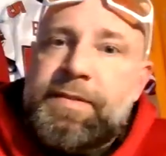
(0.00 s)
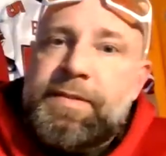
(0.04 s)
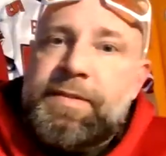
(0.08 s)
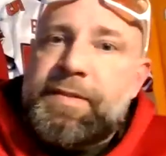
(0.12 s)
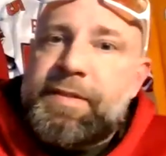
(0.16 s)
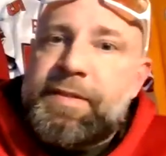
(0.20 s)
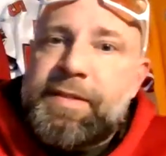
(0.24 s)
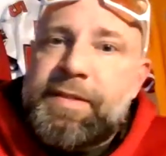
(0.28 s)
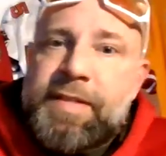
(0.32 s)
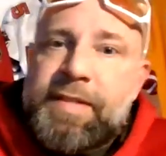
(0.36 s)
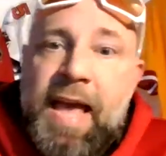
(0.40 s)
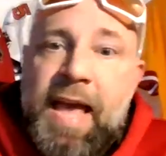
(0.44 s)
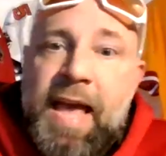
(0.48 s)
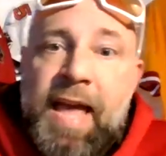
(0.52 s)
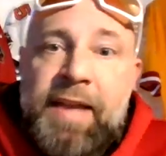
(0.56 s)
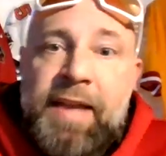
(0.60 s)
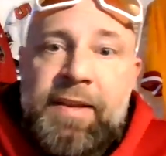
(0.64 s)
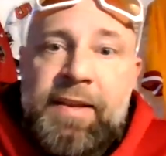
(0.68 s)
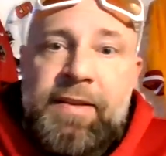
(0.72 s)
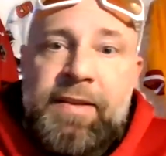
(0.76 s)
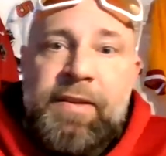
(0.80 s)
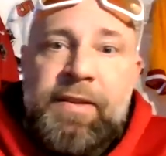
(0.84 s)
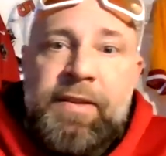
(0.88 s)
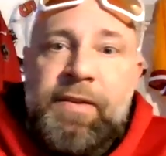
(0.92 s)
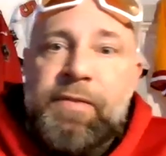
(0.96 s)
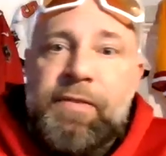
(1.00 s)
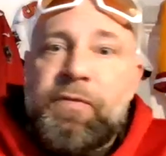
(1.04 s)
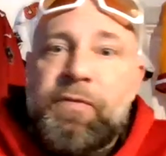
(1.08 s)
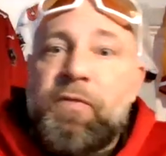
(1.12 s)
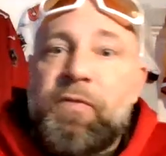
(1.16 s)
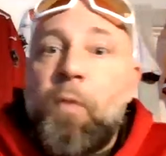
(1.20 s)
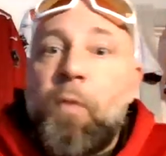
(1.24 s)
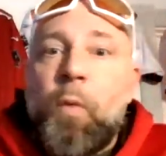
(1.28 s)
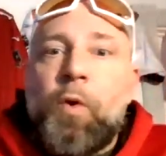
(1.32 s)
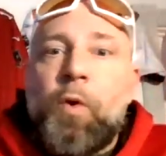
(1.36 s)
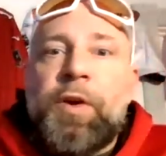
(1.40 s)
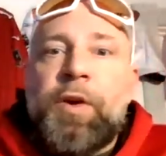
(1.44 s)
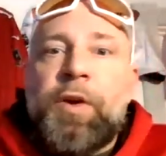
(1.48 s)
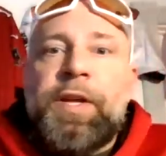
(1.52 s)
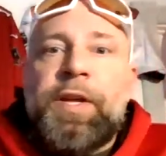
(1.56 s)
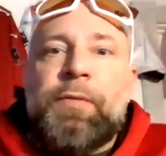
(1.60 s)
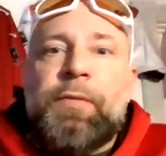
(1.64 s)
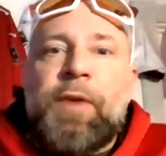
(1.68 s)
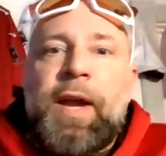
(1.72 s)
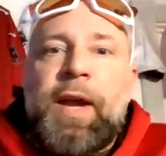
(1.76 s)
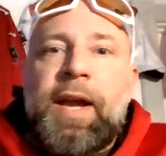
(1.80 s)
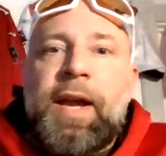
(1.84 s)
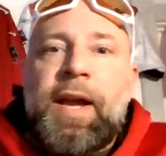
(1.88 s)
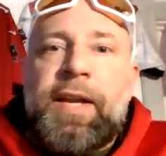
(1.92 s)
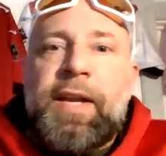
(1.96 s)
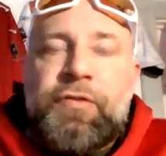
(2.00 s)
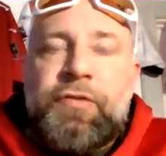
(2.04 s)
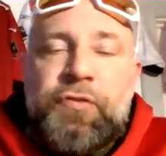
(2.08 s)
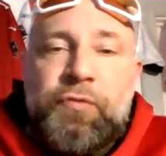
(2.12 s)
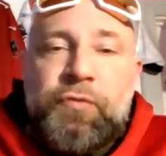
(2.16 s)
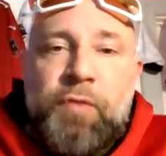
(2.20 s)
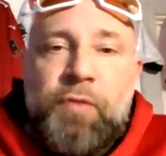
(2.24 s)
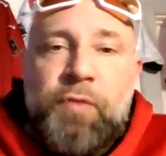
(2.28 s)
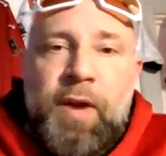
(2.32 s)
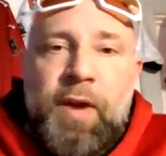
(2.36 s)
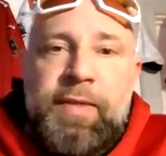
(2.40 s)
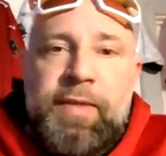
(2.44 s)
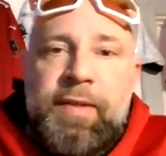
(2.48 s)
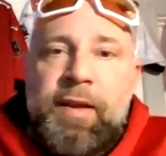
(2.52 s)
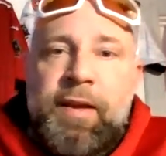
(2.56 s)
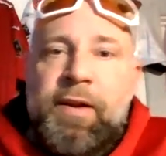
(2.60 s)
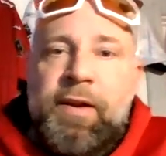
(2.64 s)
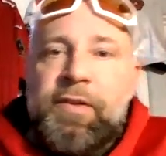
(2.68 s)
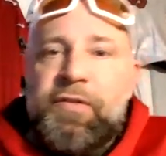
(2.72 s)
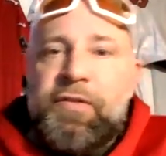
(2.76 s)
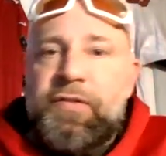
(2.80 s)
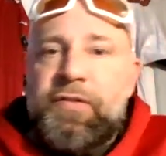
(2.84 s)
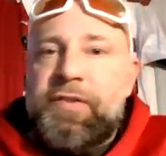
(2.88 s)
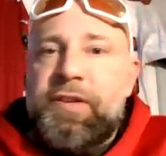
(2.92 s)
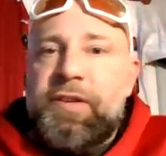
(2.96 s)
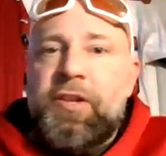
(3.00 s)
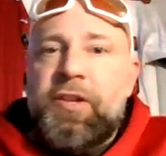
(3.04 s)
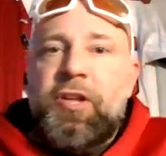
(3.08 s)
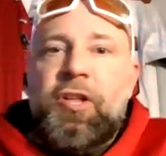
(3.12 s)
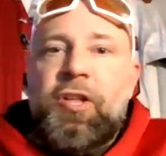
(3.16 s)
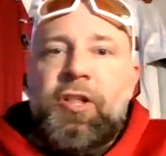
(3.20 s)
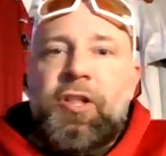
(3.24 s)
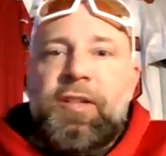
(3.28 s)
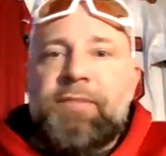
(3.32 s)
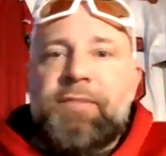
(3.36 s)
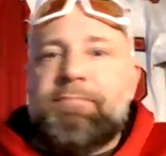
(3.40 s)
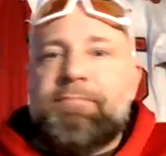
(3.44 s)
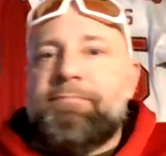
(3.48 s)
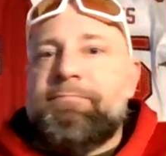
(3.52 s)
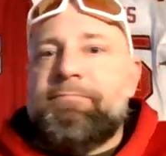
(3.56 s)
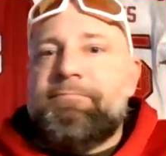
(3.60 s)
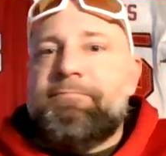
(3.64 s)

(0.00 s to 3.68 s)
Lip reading: 10 to 40 range, right, that are still